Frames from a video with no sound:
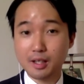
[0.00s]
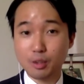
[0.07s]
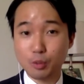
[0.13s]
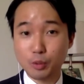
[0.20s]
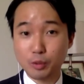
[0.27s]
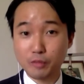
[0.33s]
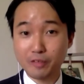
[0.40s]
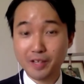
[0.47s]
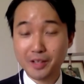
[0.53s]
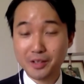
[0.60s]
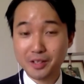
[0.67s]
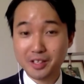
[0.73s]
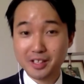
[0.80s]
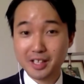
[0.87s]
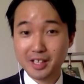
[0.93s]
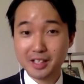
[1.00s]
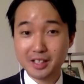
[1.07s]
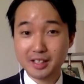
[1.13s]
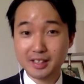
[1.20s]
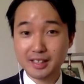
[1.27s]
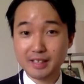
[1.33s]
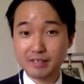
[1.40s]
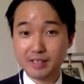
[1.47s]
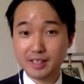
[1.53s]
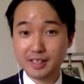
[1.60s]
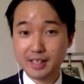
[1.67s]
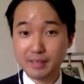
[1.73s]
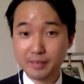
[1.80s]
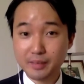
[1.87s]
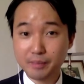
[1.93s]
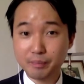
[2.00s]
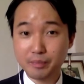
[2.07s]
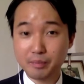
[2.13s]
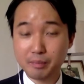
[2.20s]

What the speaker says: We were founded in 1977